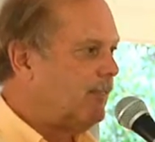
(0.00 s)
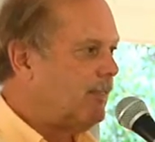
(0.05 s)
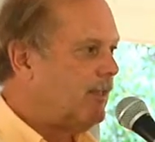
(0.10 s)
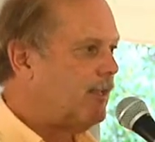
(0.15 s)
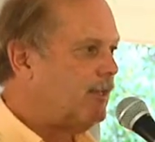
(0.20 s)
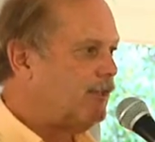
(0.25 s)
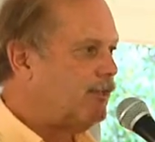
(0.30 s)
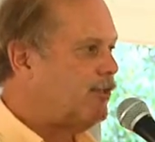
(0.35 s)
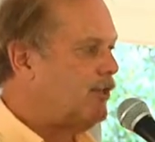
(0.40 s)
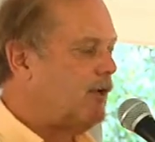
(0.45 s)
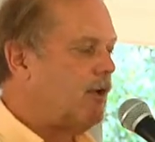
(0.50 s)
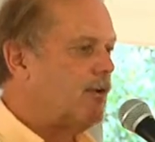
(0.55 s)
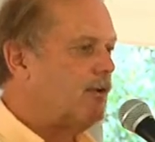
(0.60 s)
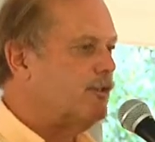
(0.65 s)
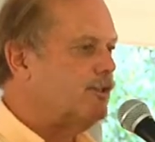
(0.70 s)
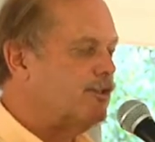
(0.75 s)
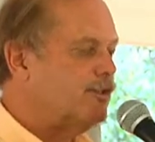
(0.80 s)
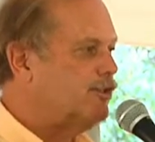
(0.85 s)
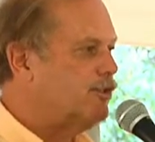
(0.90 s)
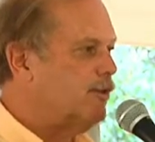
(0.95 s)
they said, "Oh,
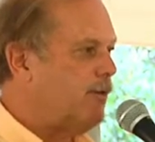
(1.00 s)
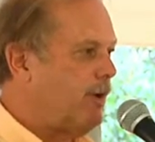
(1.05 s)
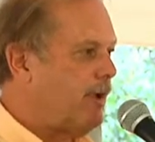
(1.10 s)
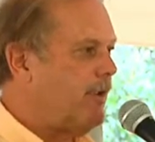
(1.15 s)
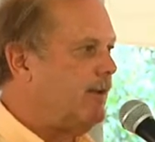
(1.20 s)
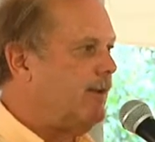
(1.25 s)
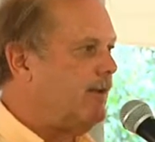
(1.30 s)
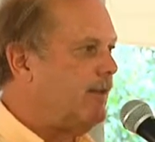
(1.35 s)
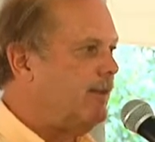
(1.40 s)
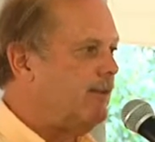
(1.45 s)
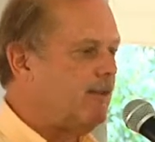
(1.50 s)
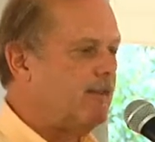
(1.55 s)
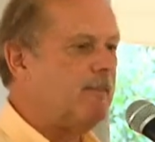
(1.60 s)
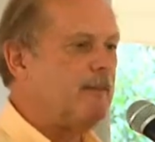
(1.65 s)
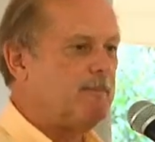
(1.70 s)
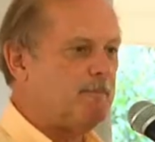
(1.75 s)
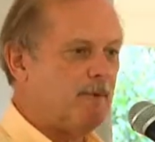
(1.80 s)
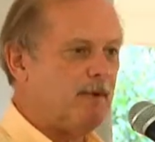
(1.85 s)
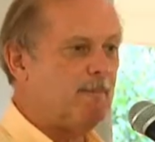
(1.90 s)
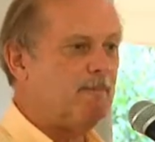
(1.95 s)
this is great," and then
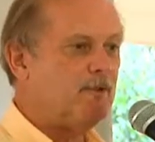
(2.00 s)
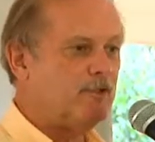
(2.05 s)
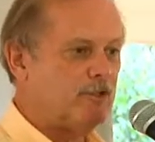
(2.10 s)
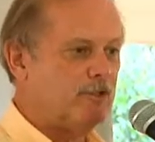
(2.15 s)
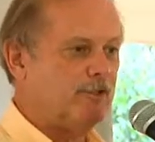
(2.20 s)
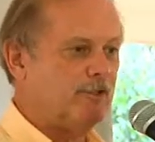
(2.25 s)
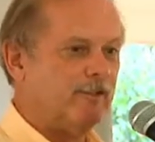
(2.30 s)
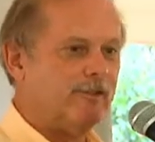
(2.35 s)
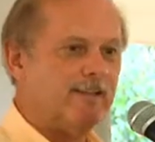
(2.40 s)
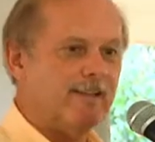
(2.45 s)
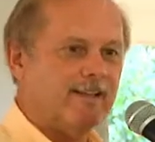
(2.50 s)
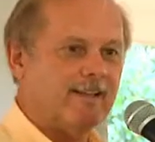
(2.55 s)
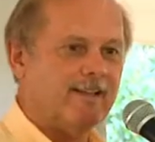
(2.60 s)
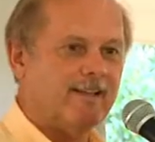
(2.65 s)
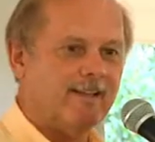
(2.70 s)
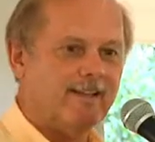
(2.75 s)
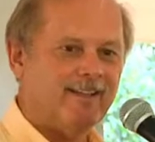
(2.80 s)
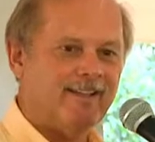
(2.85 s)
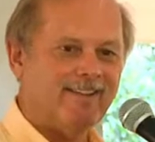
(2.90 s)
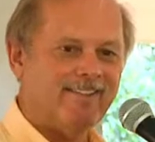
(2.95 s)
they published the thing.
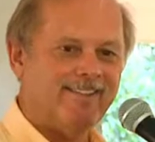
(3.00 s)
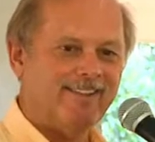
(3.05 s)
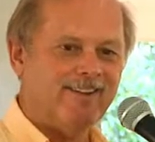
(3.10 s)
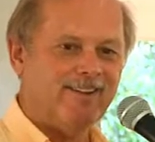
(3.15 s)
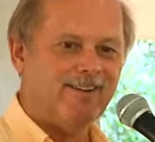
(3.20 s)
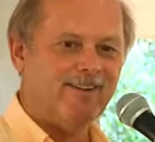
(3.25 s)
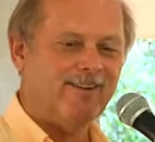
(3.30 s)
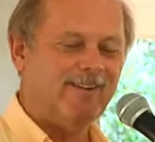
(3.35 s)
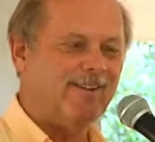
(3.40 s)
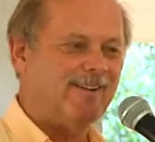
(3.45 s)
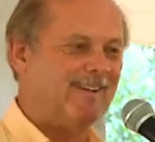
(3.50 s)
You know.